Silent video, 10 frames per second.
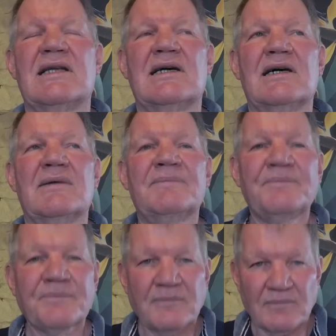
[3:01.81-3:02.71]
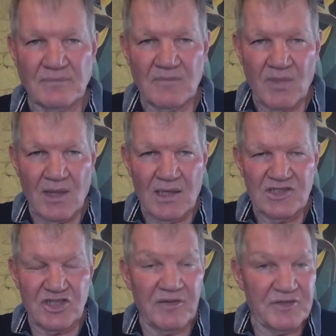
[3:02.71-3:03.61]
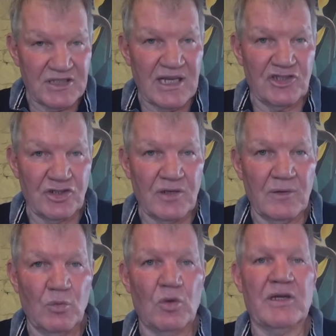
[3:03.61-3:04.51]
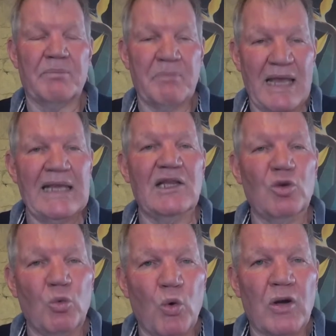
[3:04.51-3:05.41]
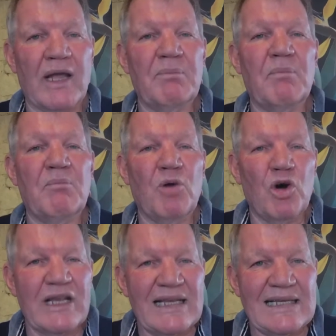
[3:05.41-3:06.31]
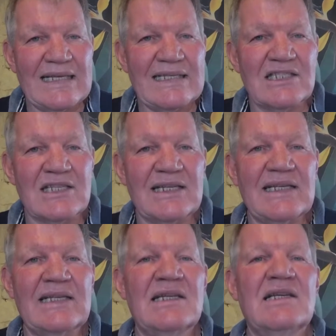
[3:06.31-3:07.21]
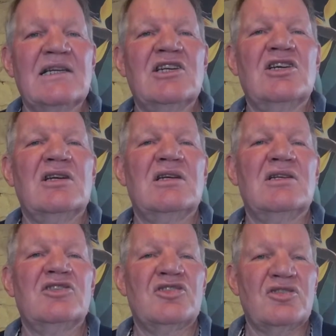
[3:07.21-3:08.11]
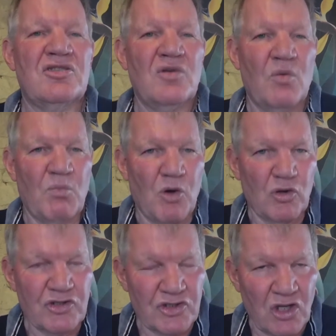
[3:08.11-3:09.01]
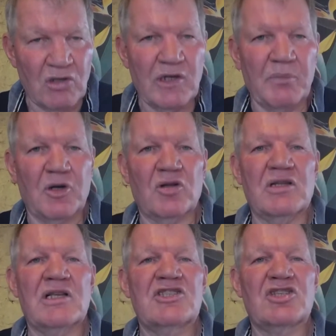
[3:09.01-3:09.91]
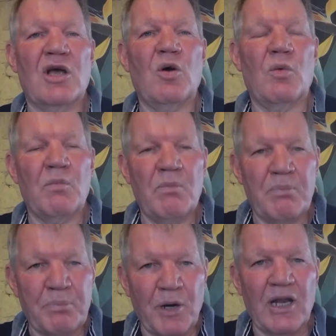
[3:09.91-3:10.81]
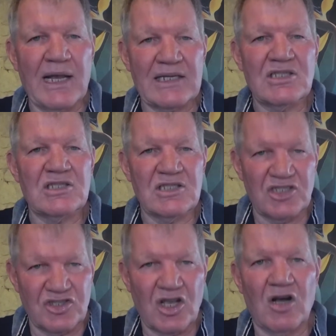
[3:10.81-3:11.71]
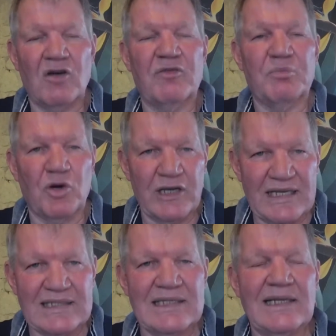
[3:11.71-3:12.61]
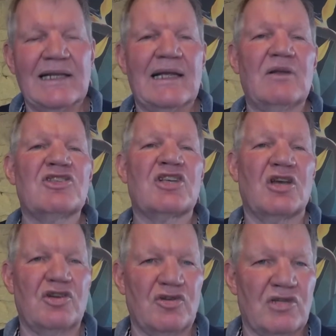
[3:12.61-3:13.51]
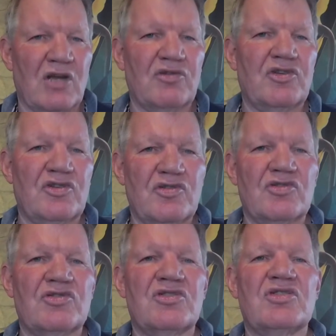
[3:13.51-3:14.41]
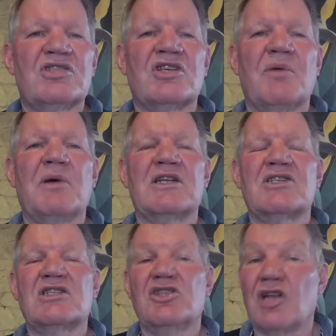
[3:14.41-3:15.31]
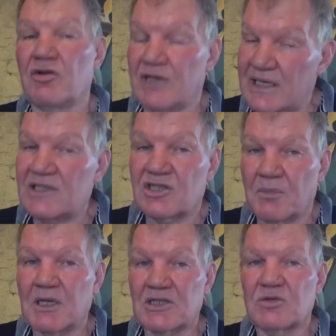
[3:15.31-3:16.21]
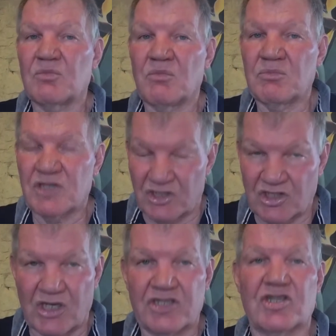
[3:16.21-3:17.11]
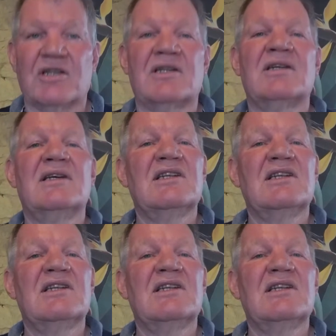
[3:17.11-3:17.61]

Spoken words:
the surface tension of the water, making the water more easily, more soluble, so products dissolve more easily in it, so you don't need so much detergent